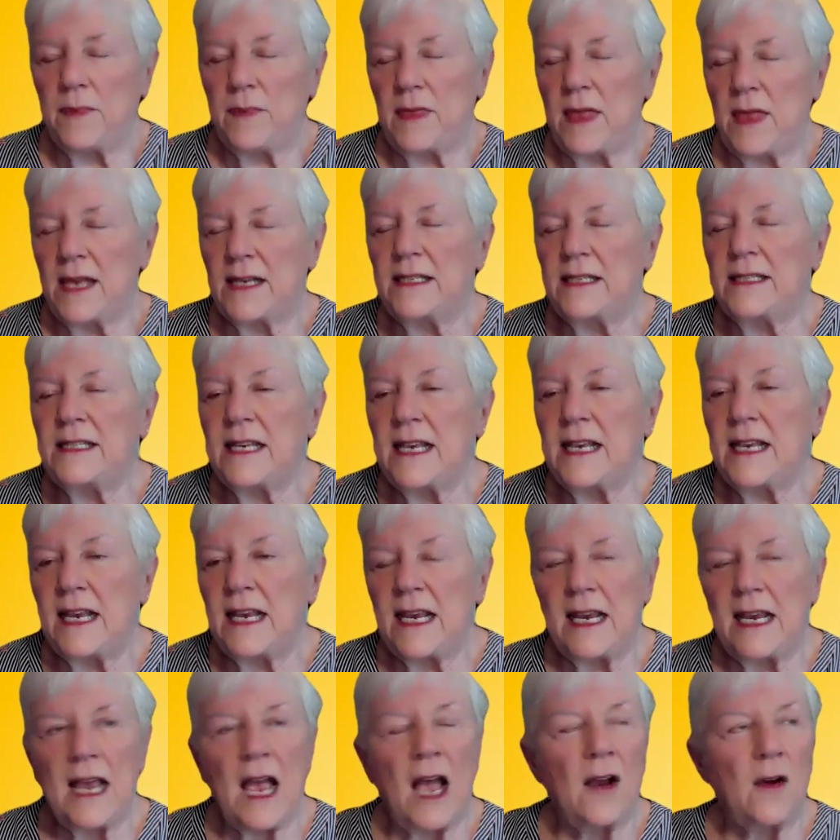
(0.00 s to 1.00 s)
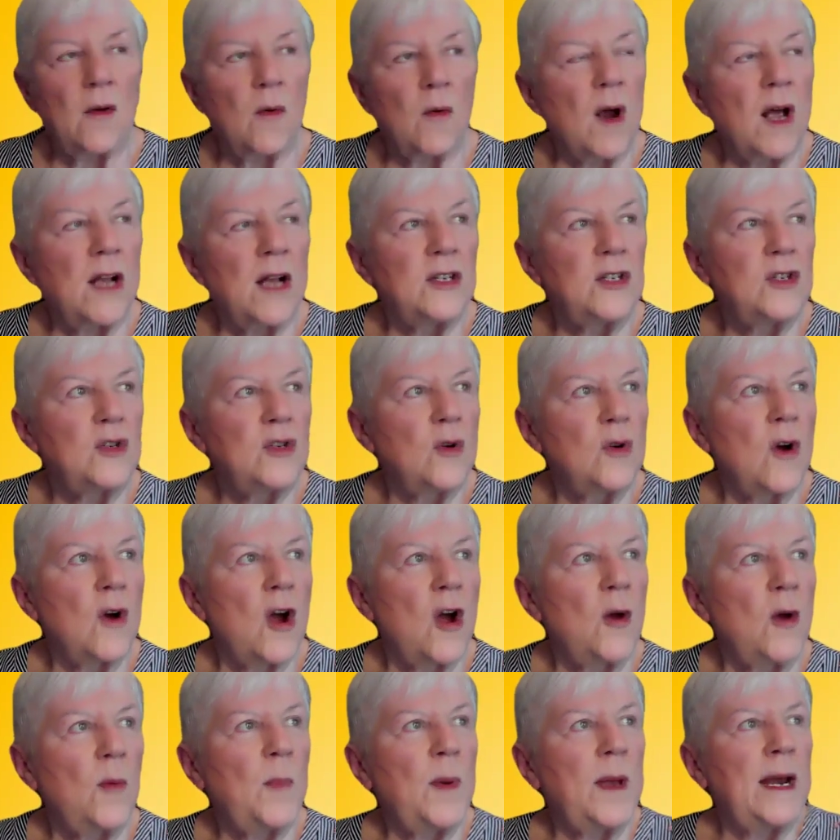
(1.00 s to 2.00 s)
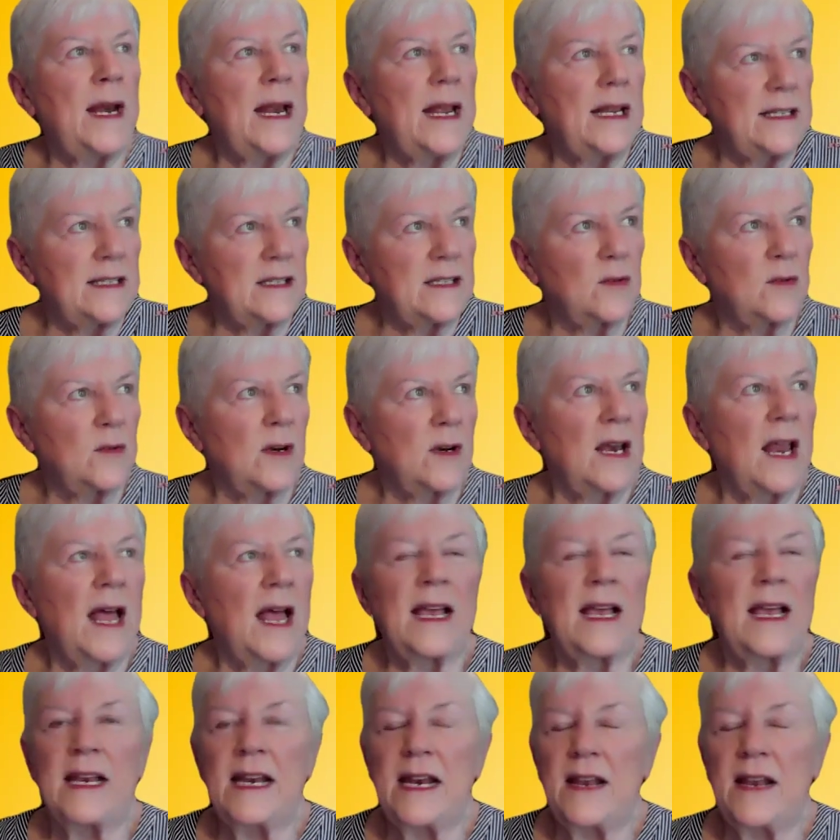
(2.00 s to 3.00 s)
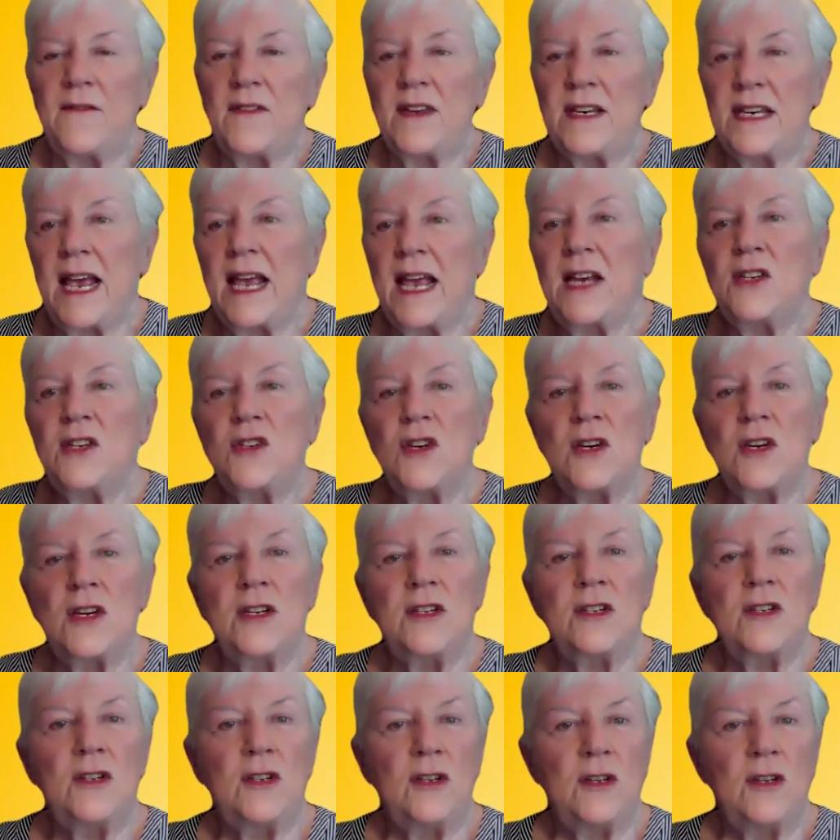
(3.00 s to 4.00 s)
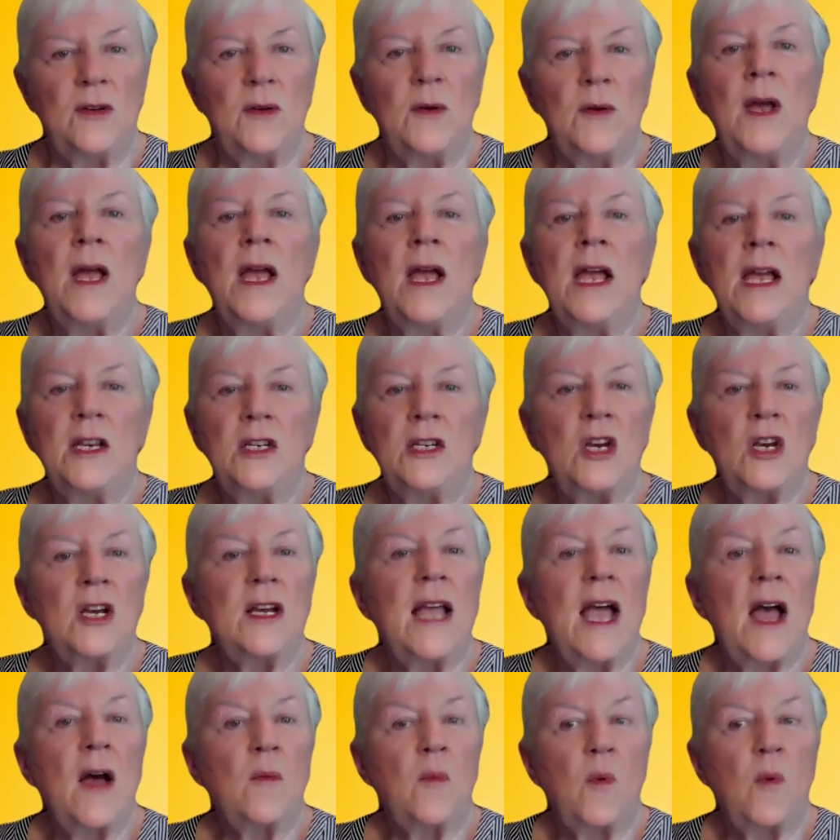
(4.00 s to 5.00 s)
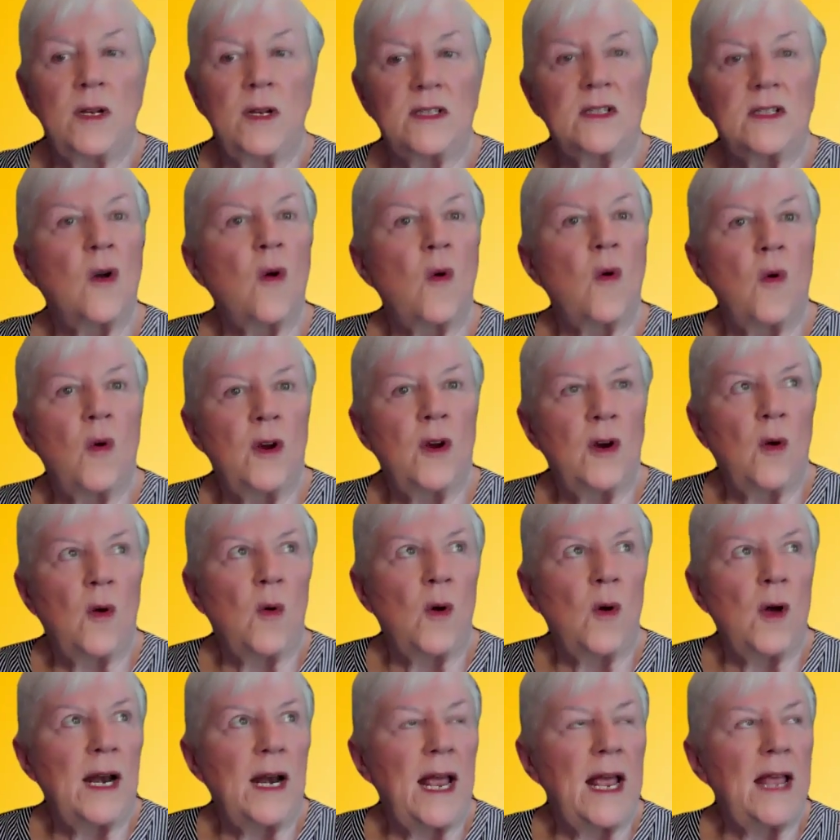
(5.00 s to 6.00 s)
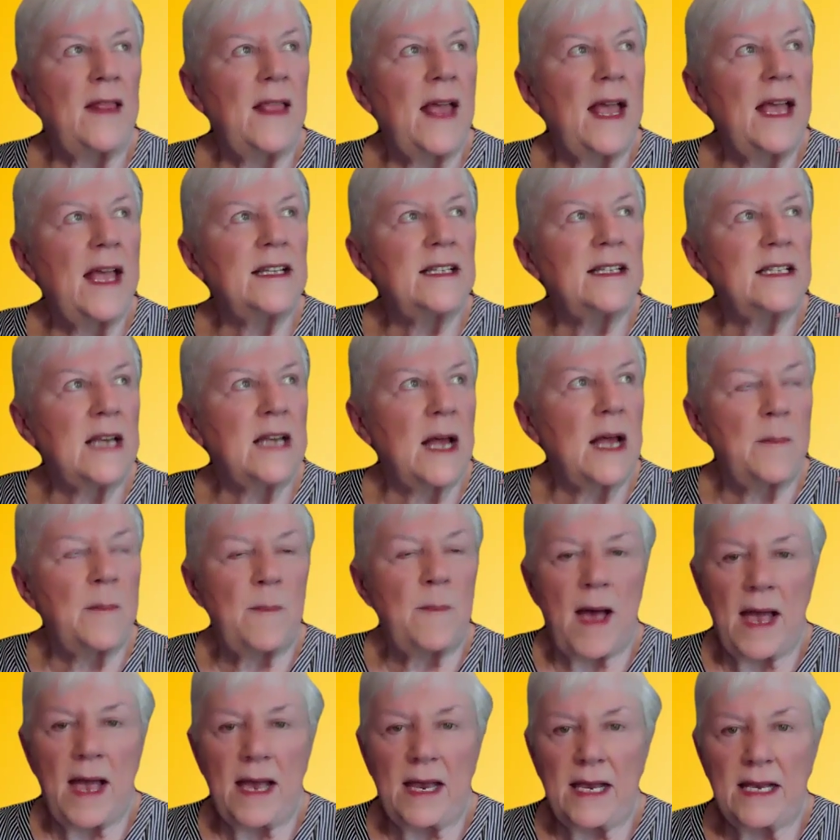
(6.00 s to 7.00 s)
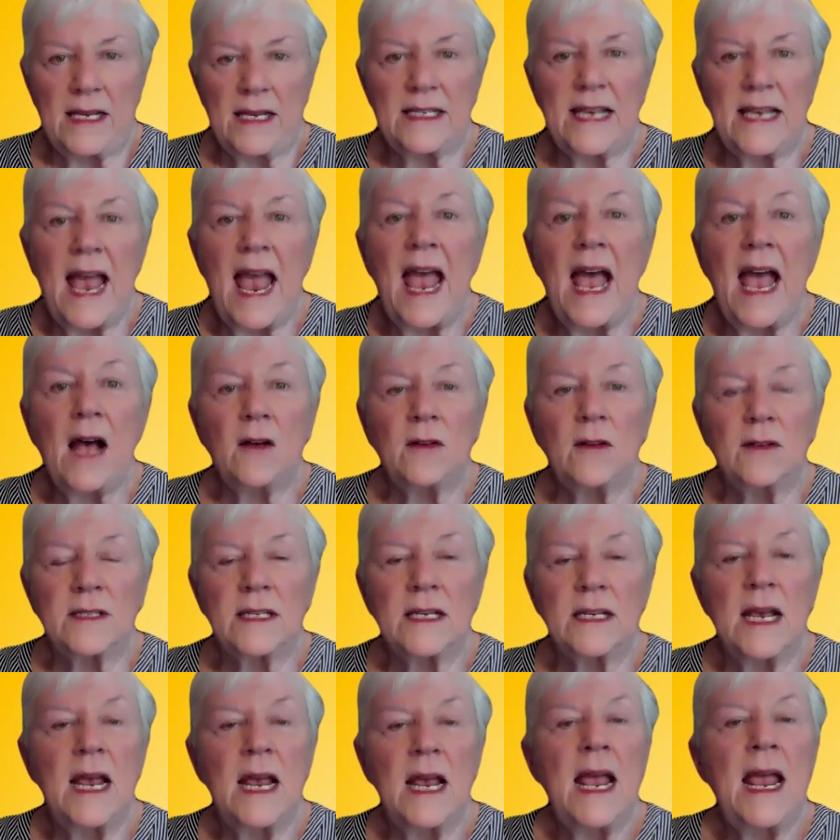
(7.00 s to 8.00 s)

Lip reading: they see a garage door open. It's sort of like an invitation to check out what's going on. And they had stopped by his house.